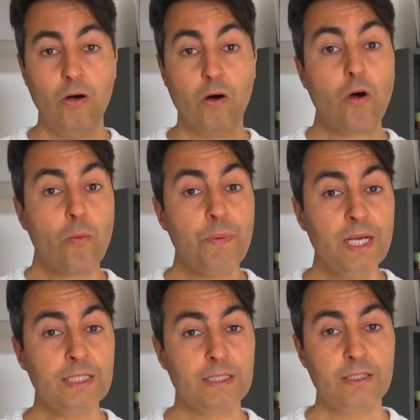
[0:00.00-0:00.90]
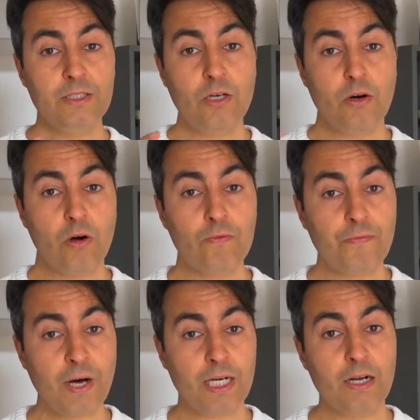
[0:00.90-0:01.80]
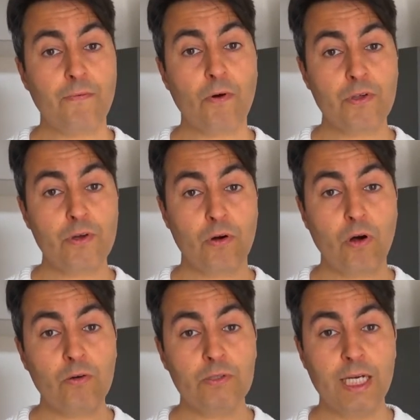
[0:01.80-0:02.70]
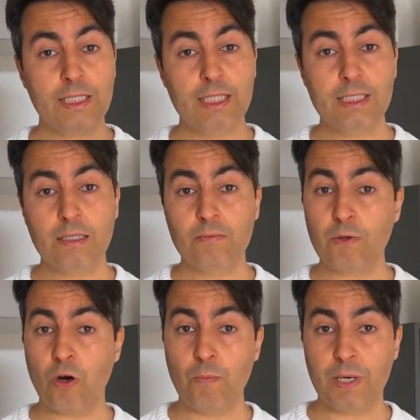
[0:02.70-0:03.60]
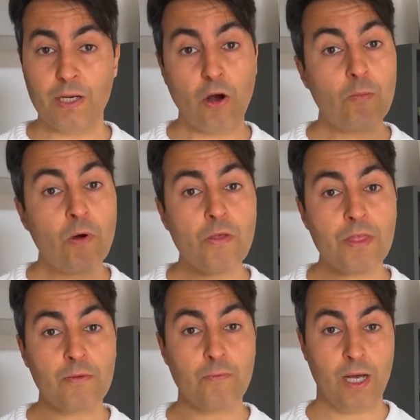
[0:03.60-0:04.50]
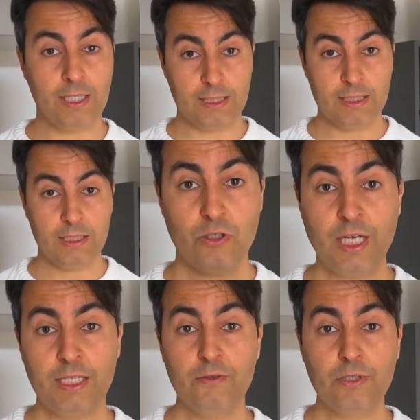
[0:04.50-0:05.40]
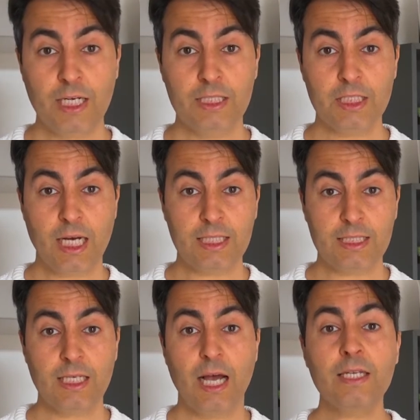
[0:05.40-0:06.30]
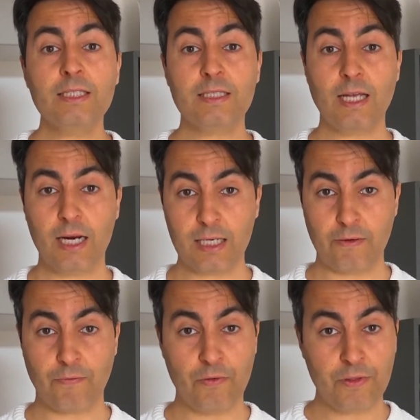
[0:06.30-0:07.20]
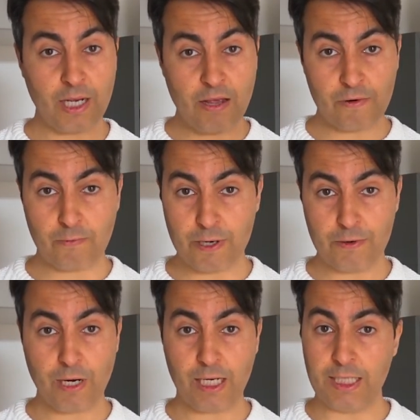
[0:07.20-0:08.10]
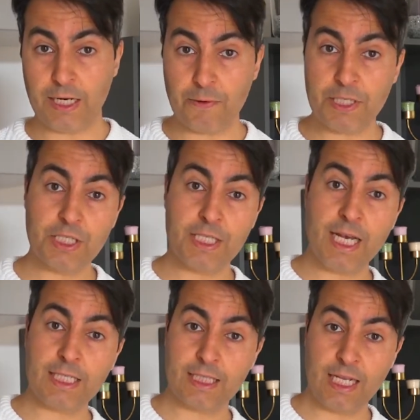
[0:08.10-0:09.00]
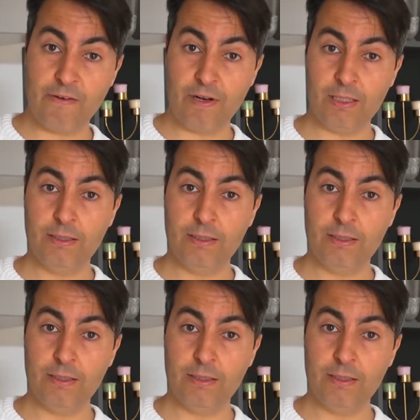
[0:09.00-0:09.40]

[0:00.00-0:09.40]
Or build your own funnel for your own existing company or more than one, so that you can just unstuck from the level where you are and reach the next level.